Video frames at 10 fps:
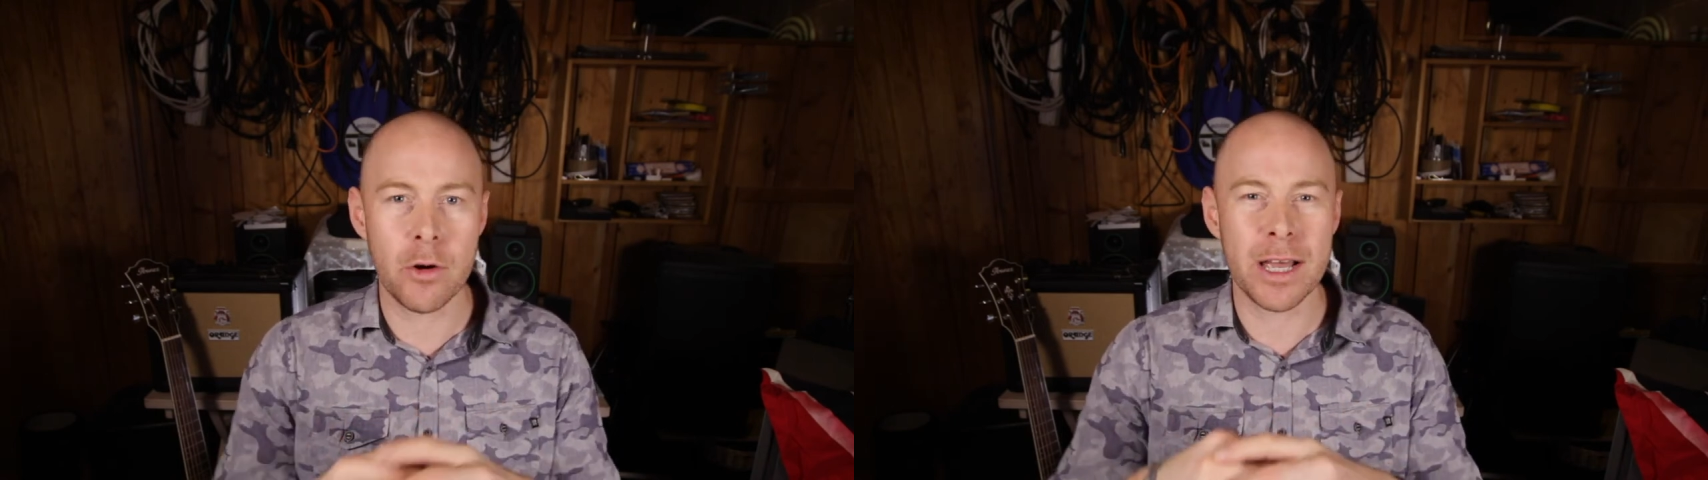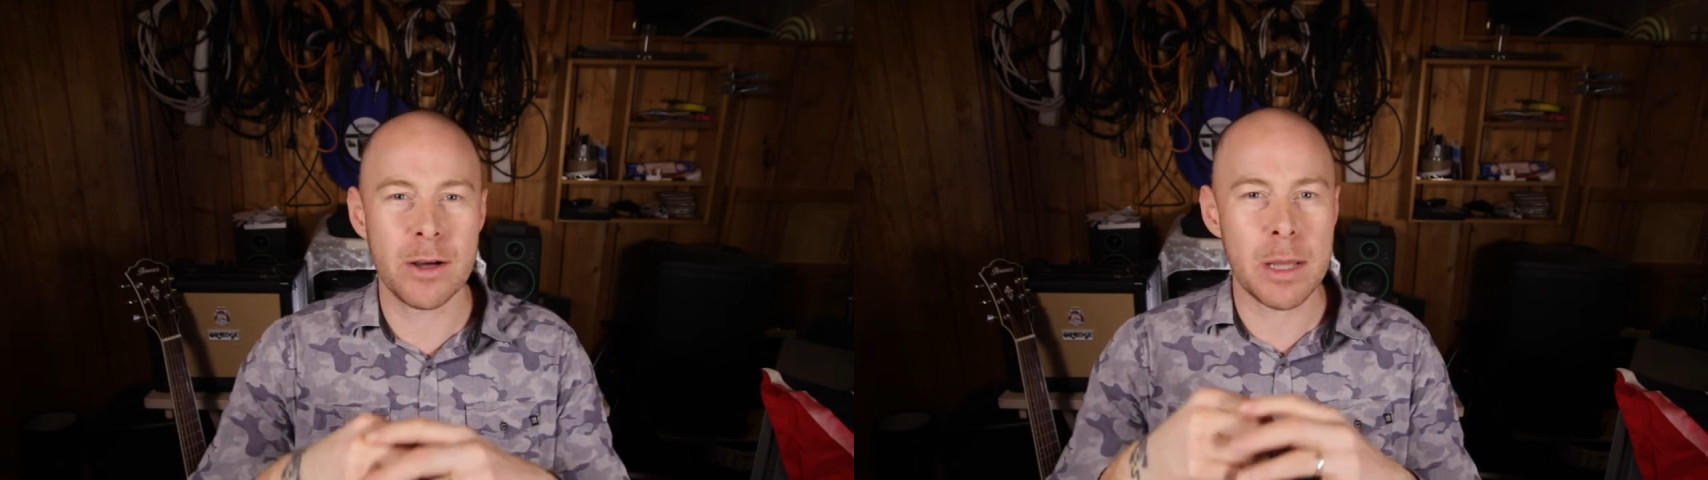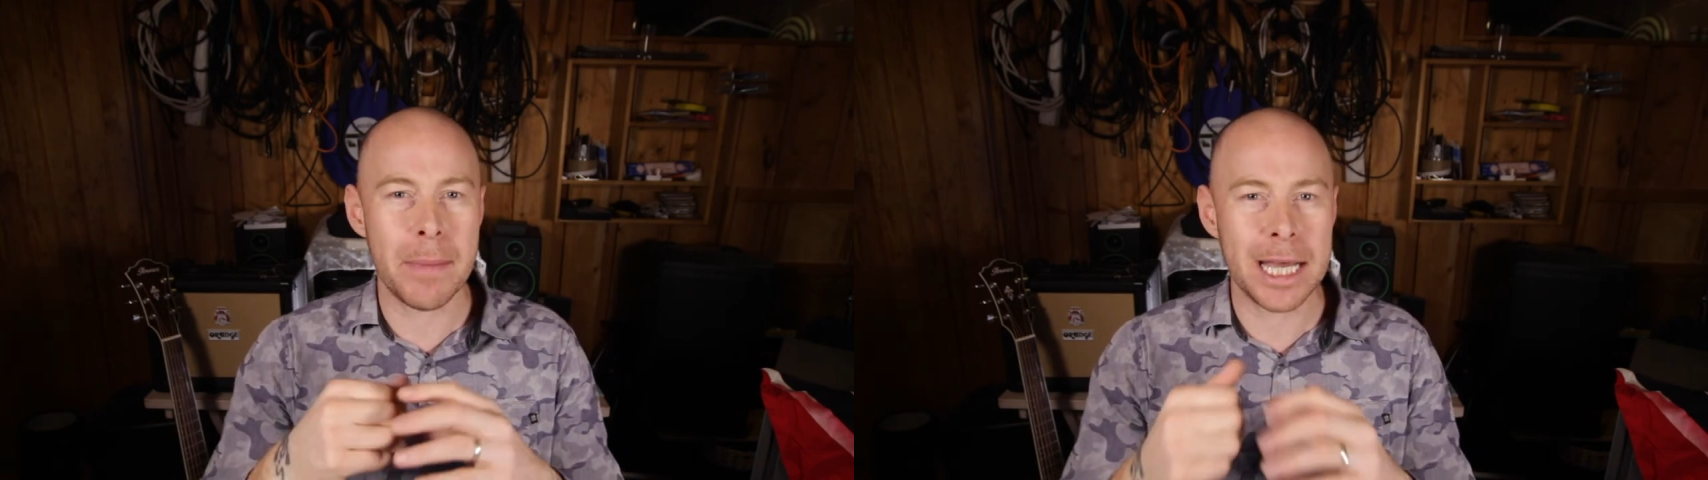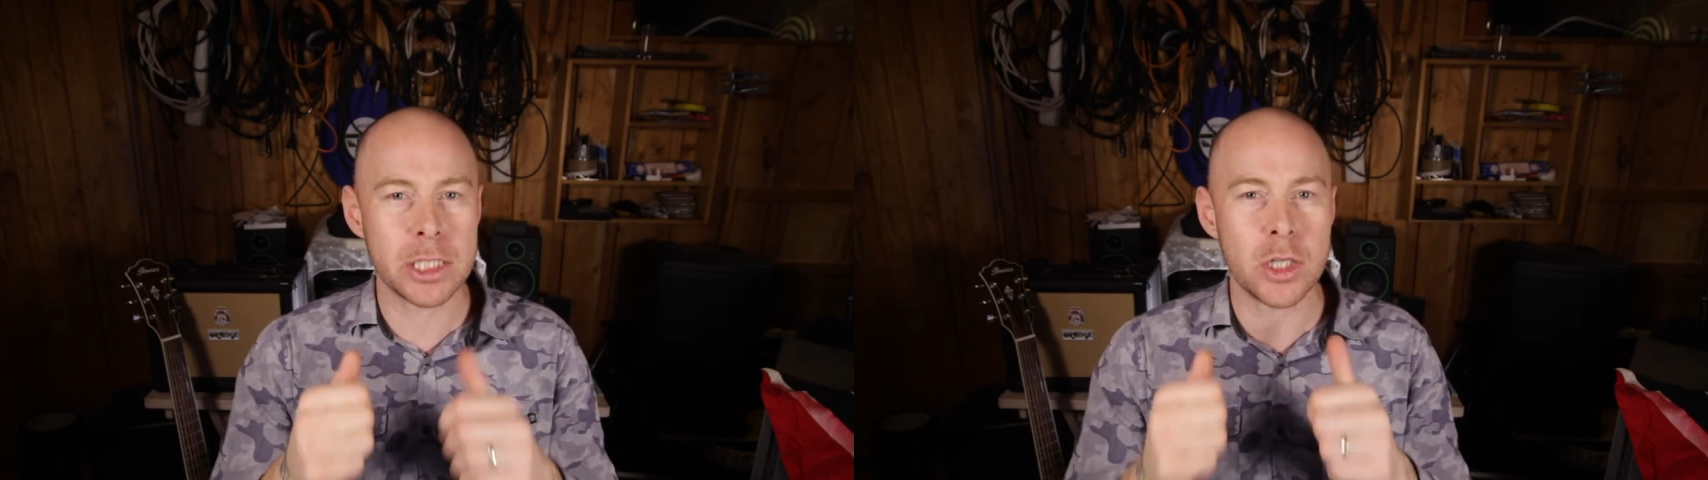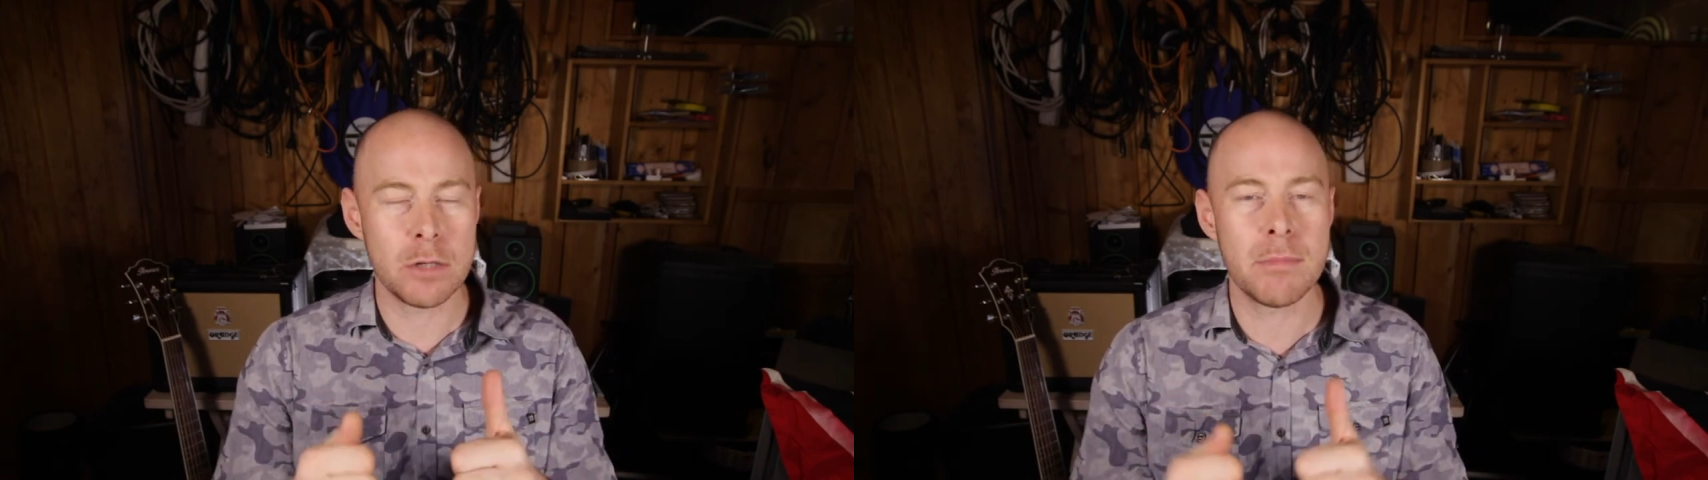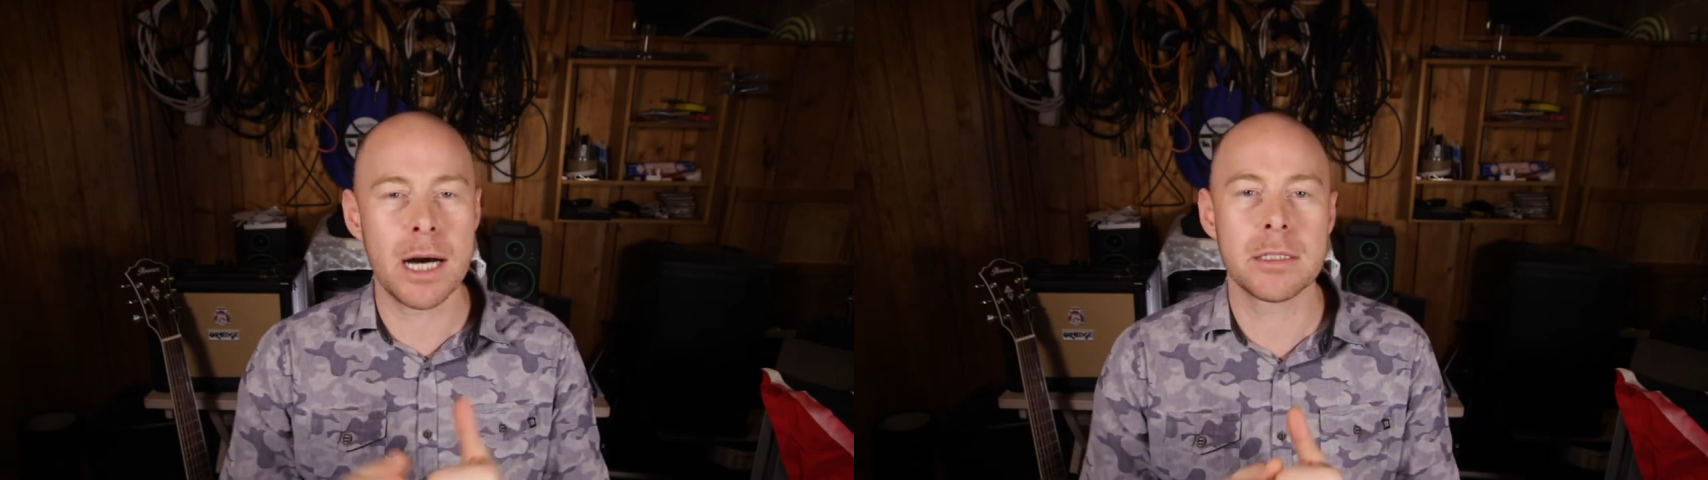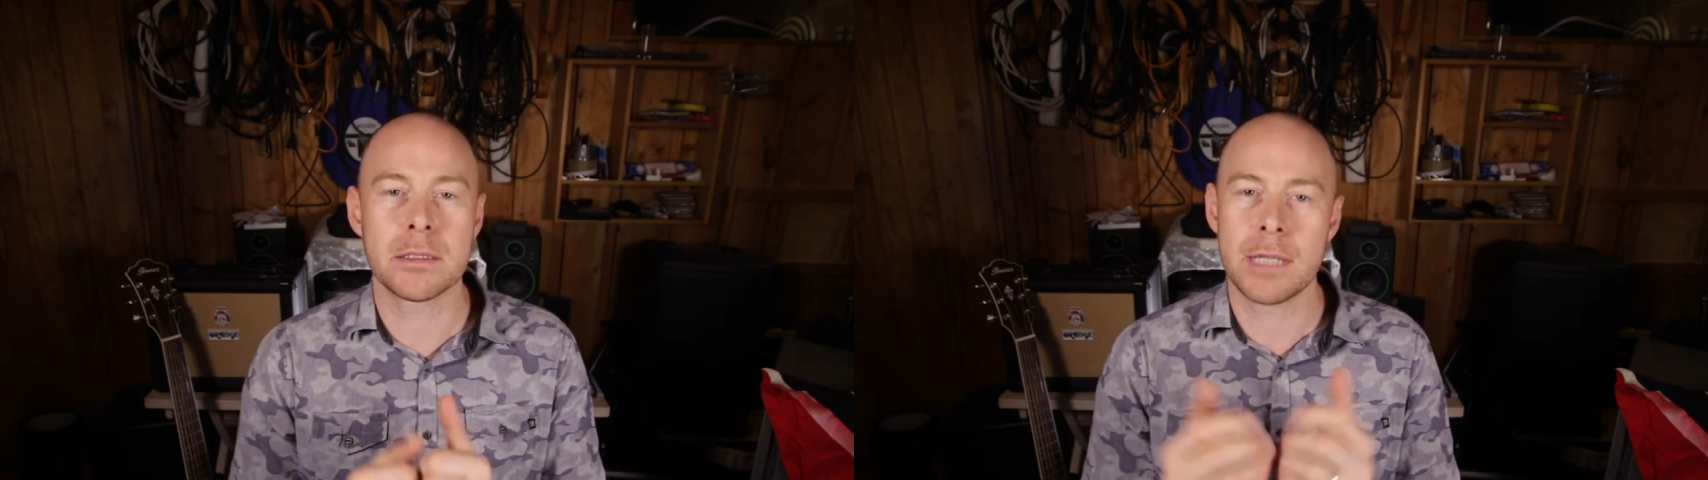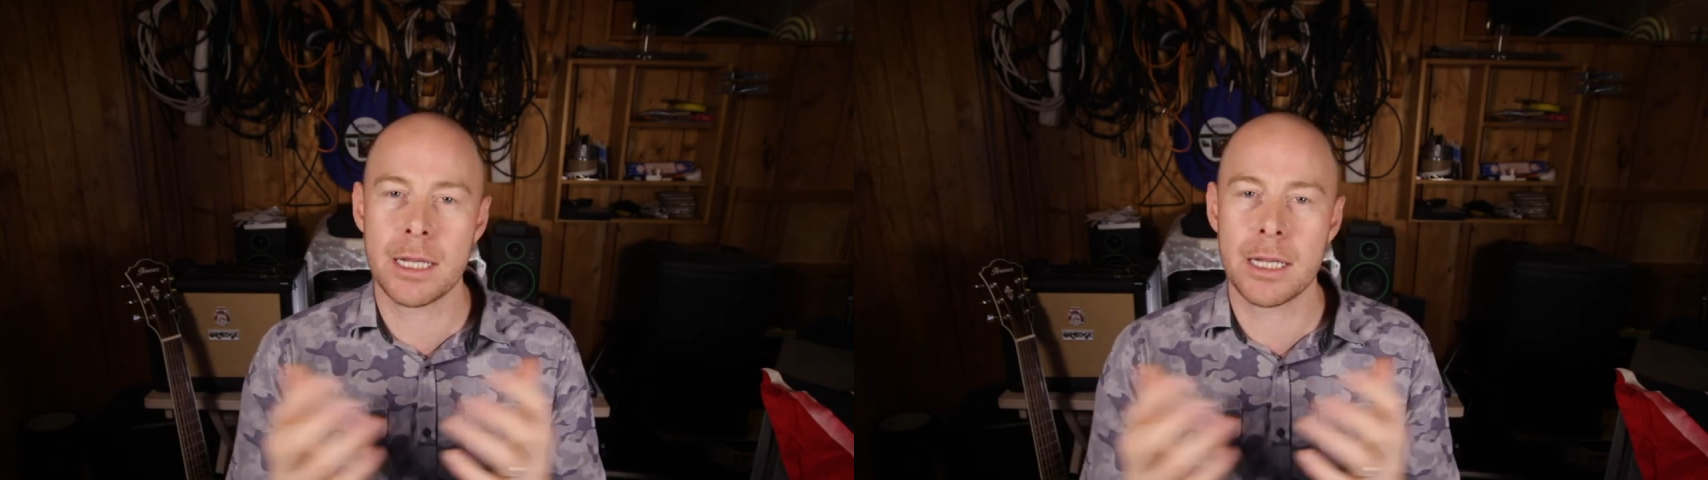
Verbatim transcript: or it goes a bit too much,